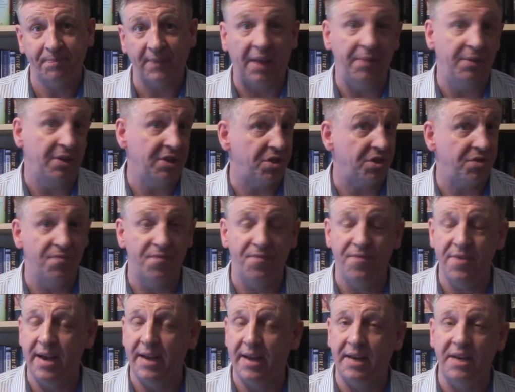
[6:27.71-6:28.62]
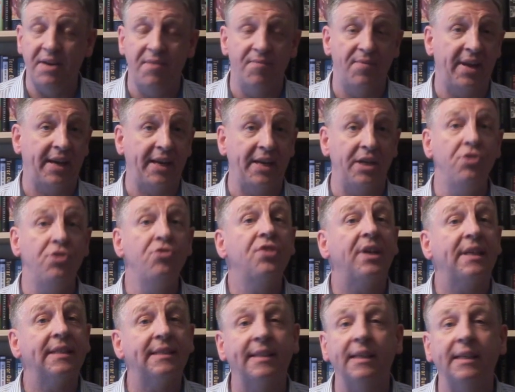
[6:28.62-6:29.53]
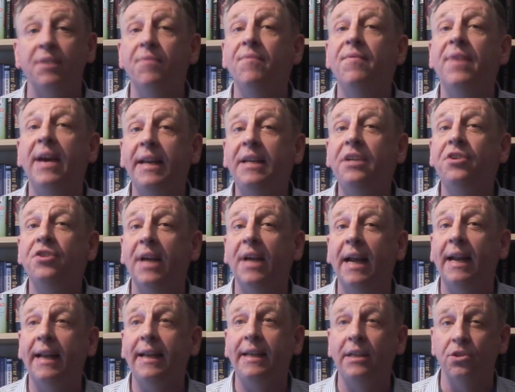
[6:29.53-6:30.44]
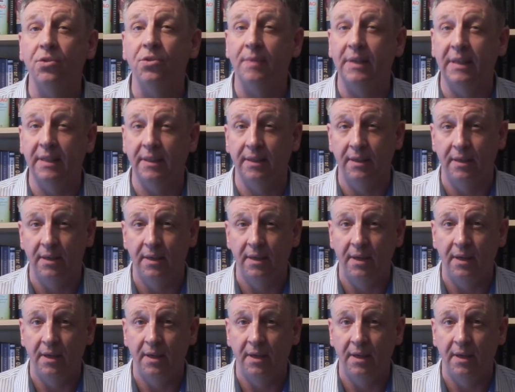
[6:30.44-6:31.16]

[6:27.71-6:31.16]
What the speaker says: And this is very, very interesting and very telling as well.